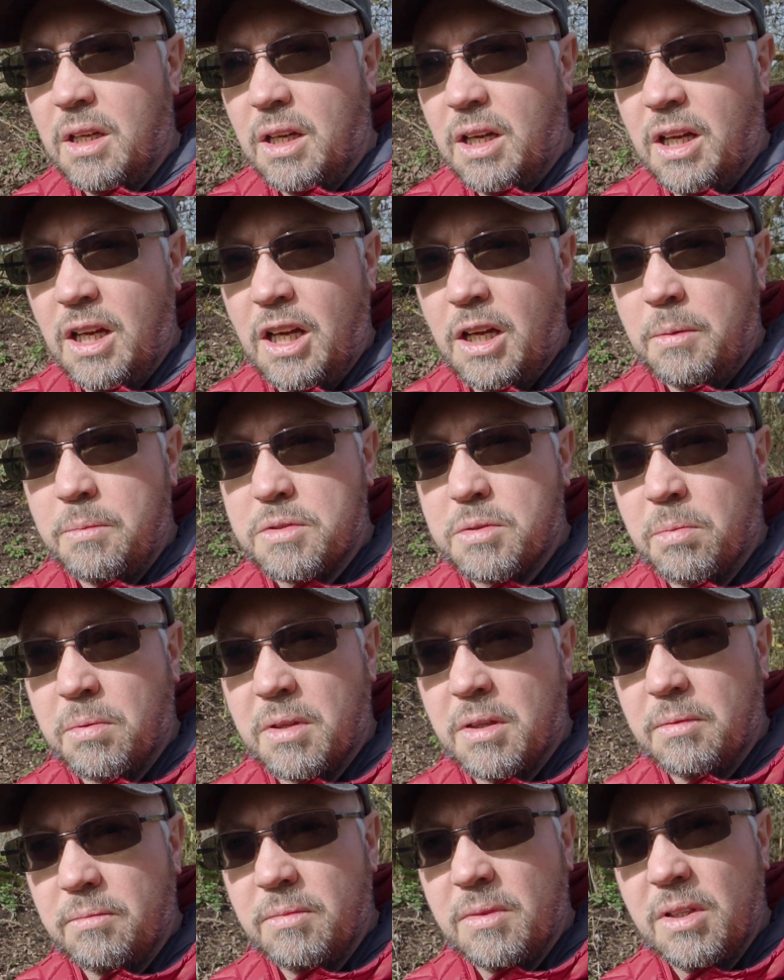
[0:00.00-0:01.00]
Something
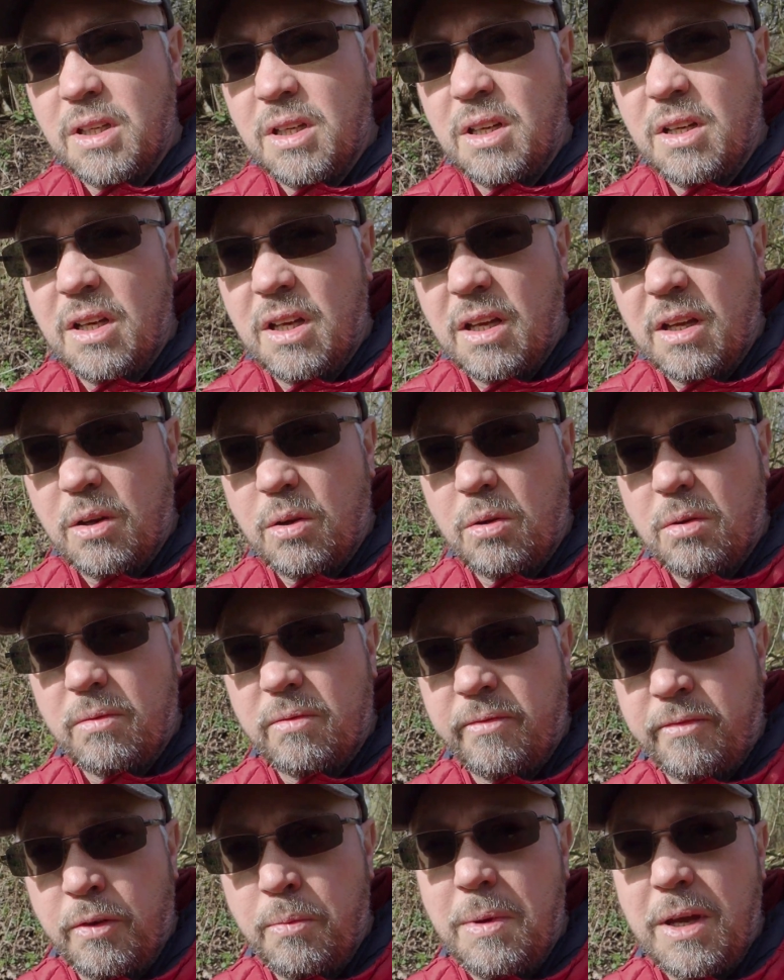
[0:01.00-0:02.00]
that
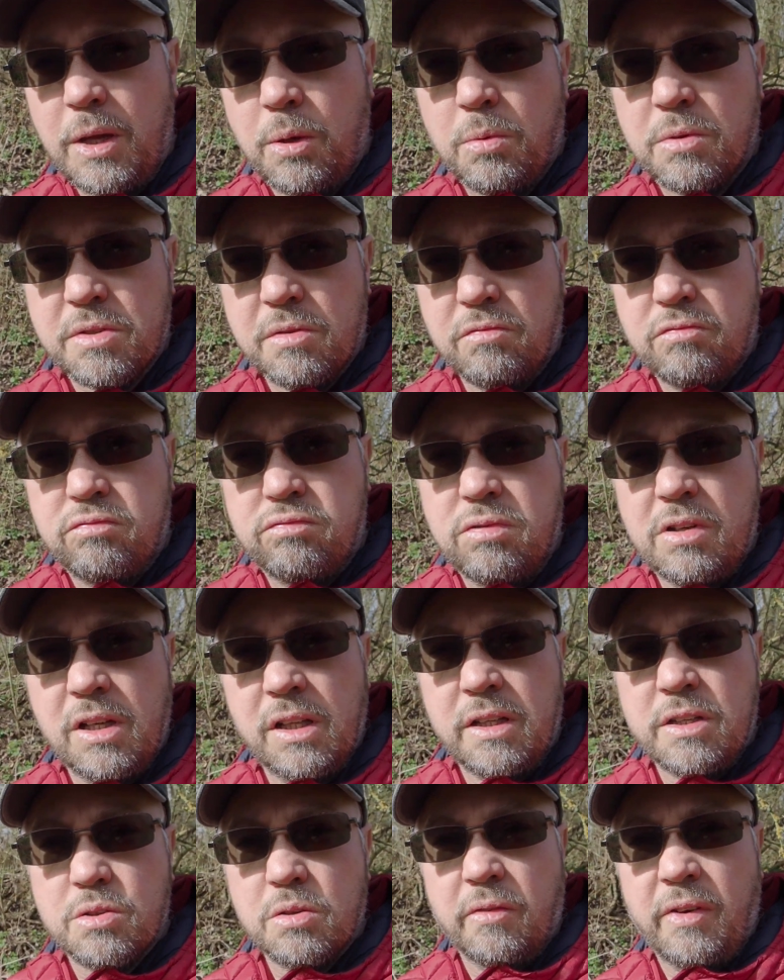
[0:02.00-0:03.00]
for me was a
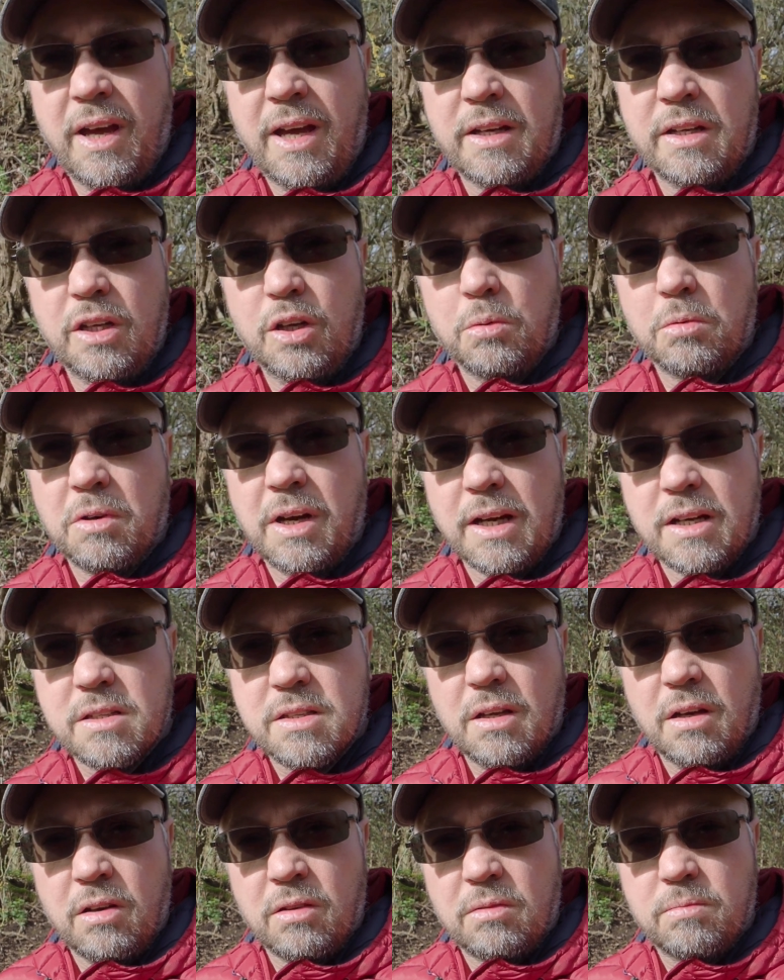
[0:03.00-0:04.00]
really sort of handy upgrade
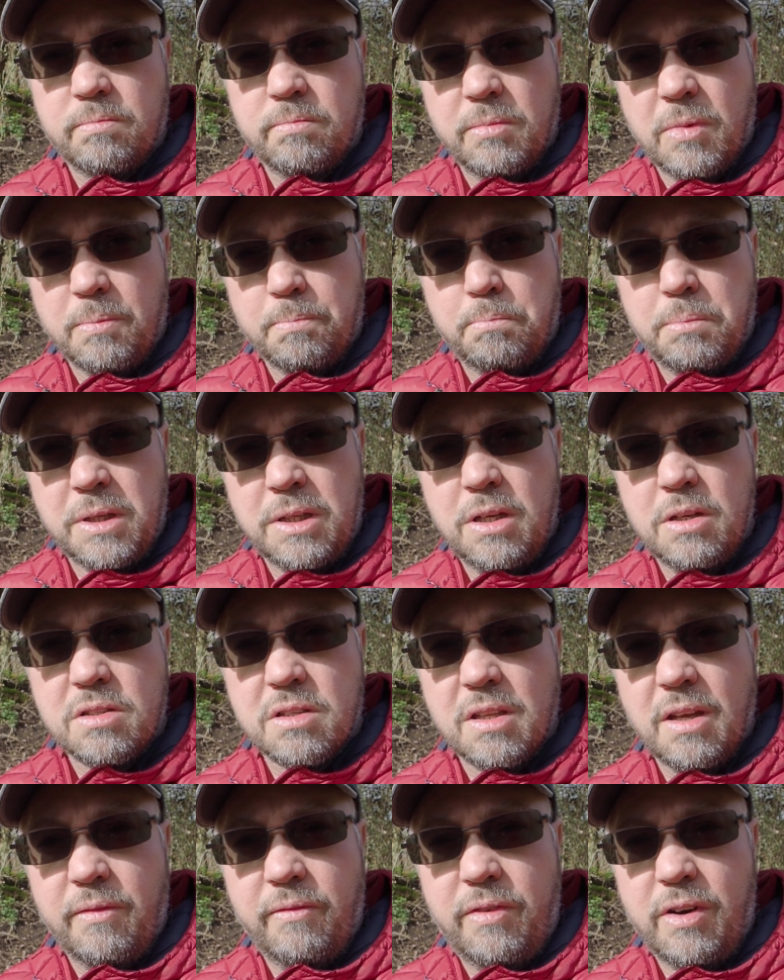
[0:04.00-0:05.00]
because I've been used
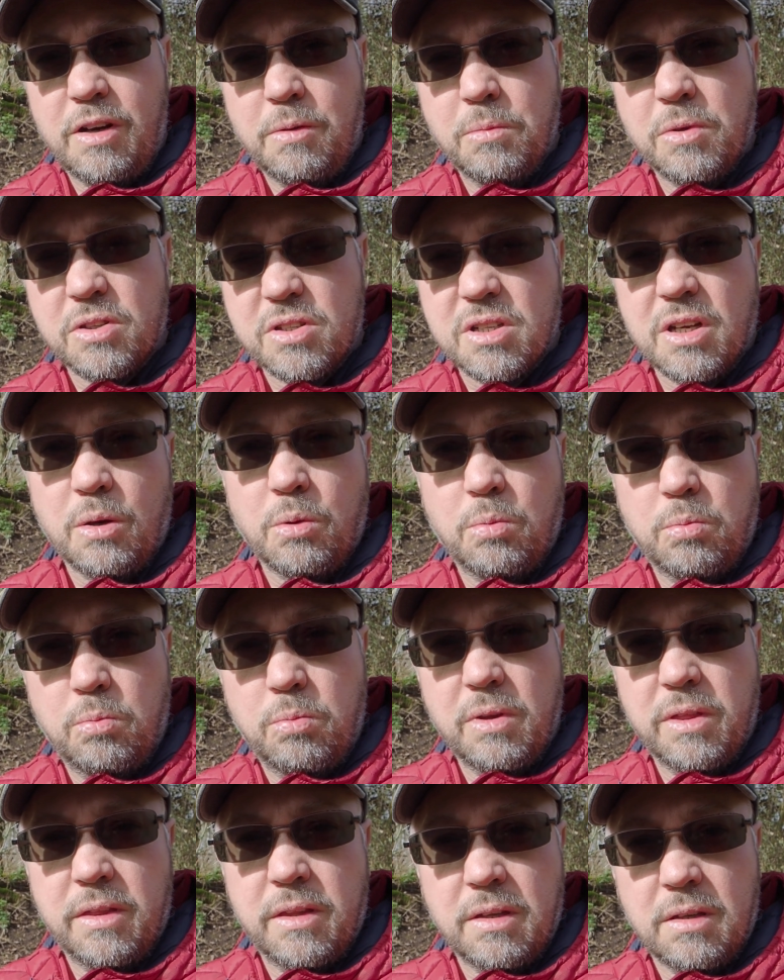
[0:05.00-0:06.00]
to that very much so
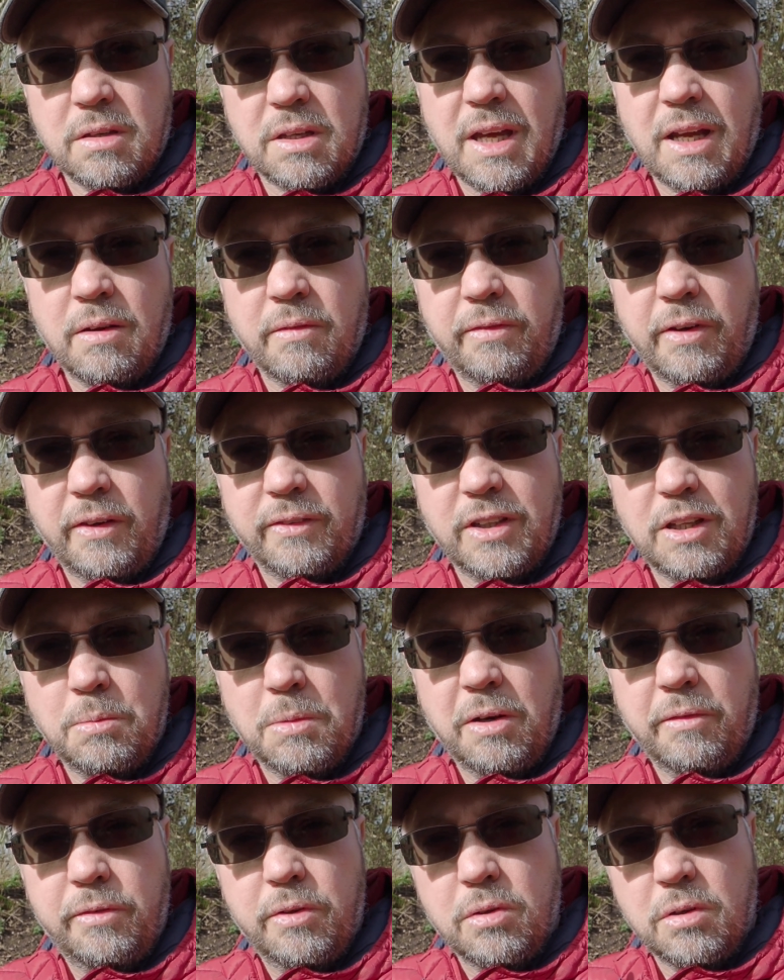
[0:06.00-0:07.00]
with the Canon 5D
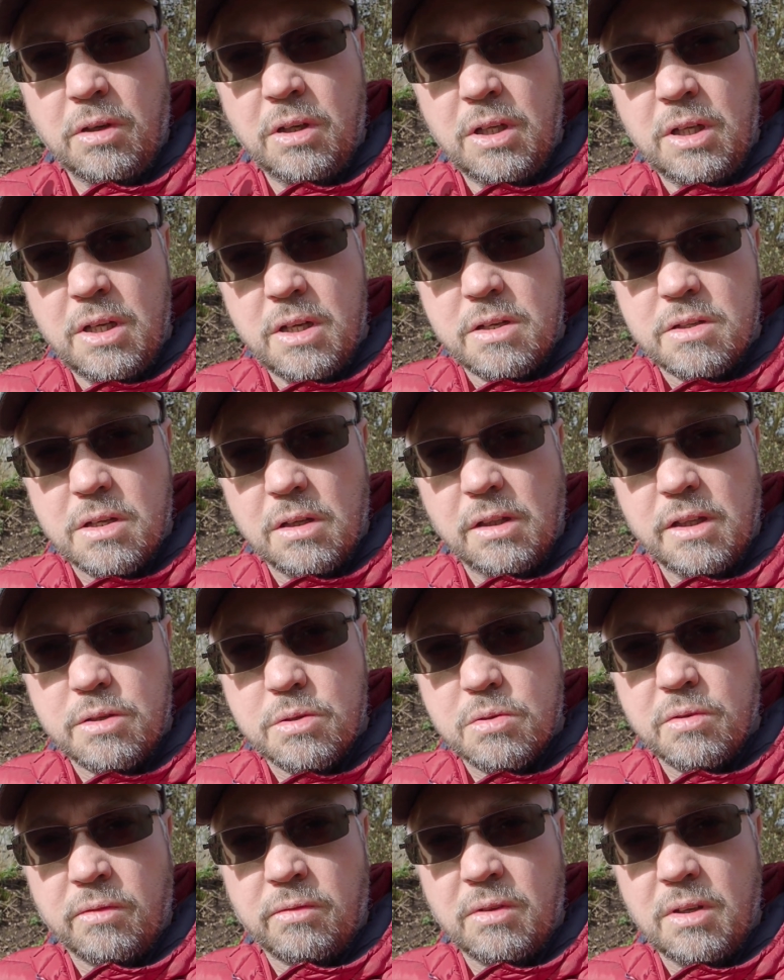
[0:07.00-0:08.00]
Mark IV. So at
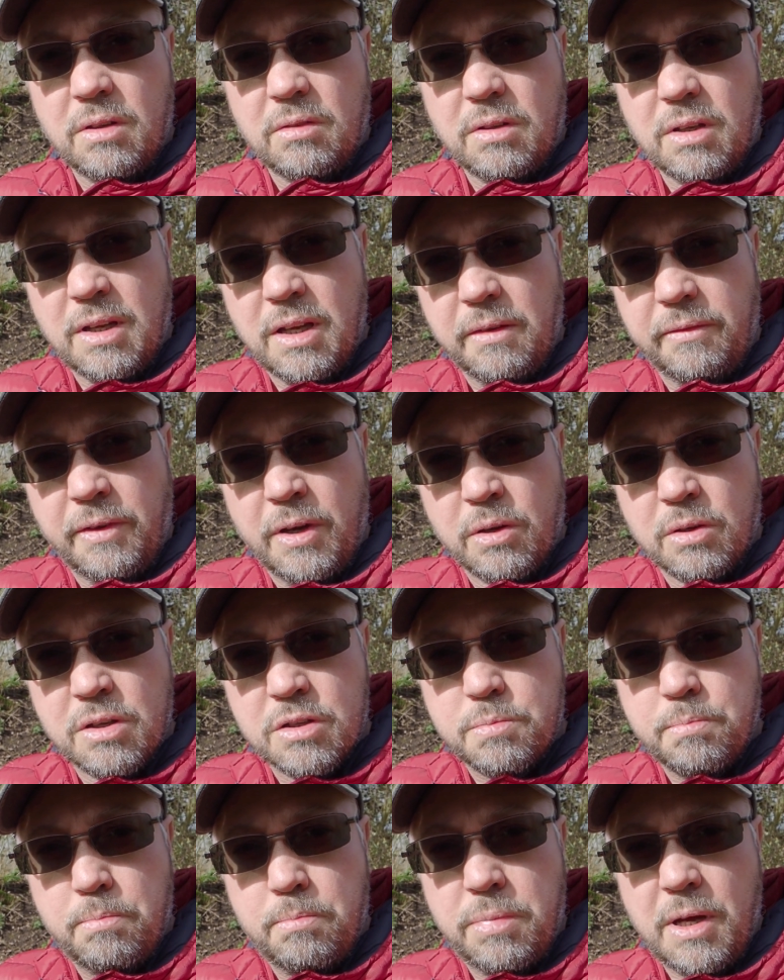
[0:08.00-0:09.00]
least sort of hit
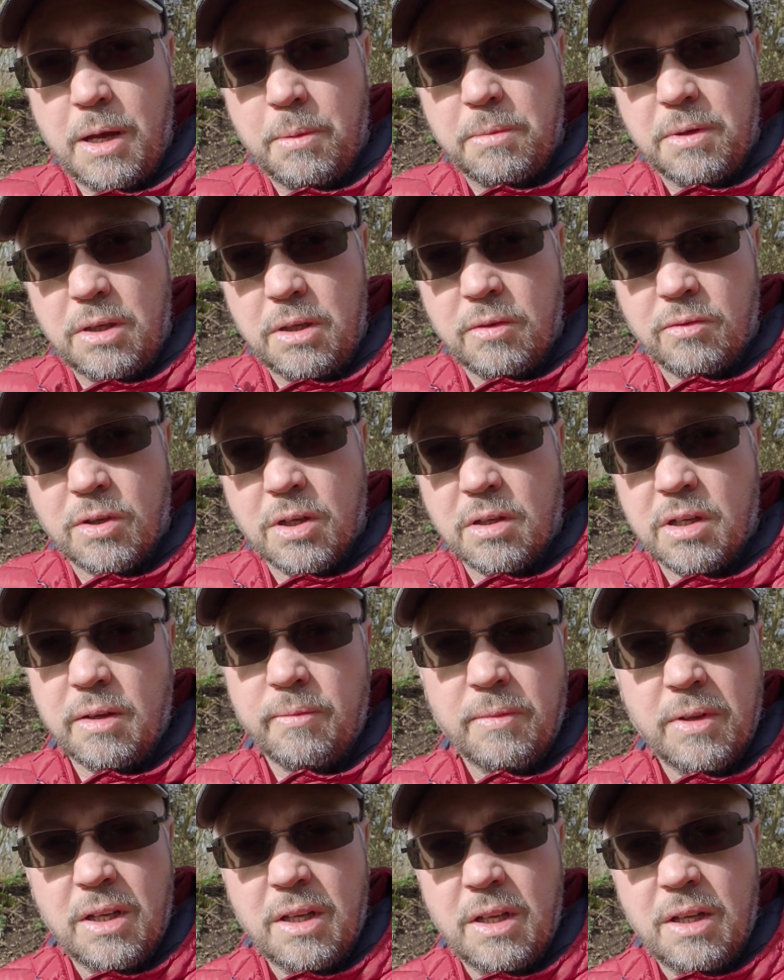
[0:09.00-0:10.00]
focus, bam, you've got it.
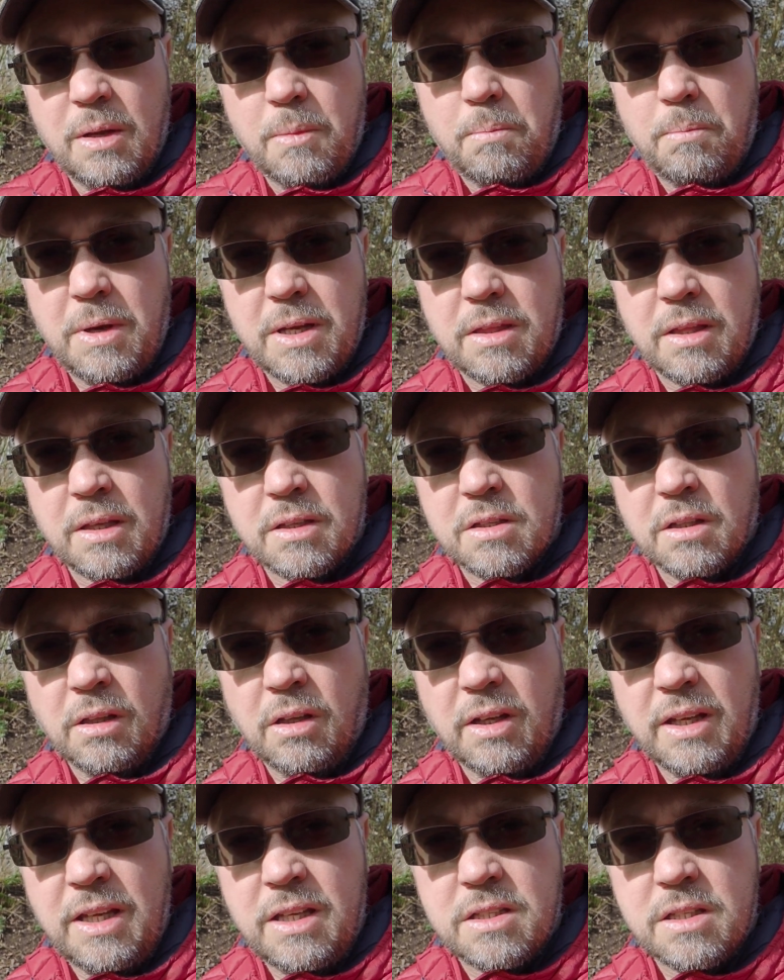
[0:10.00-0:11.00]
Made things a
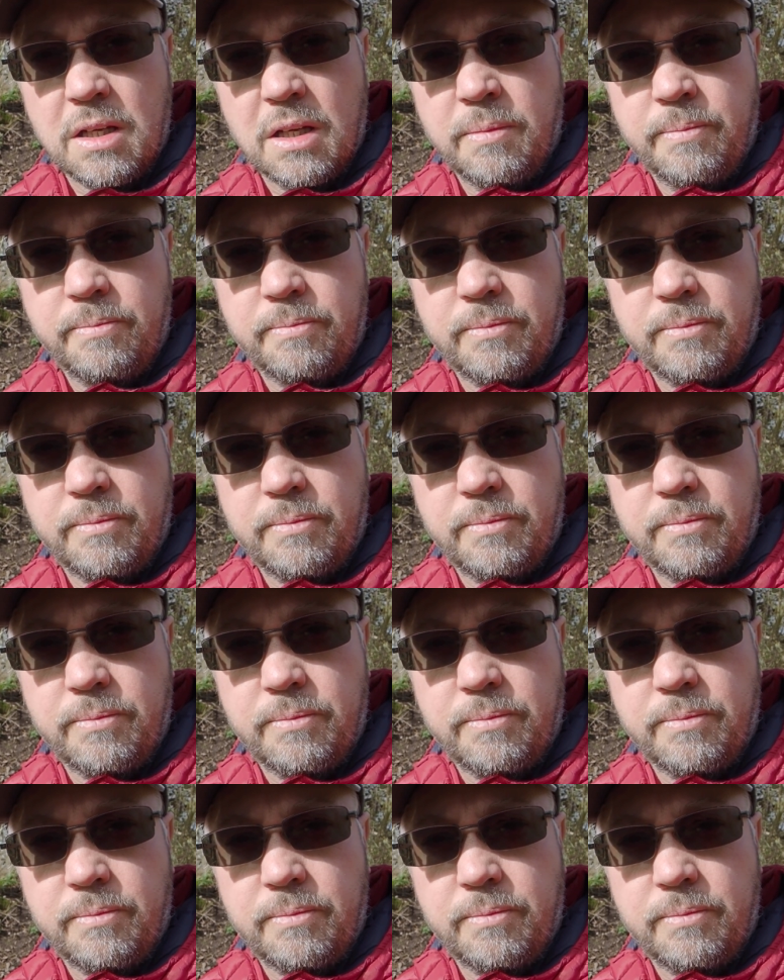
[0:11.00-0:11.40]
lot easier.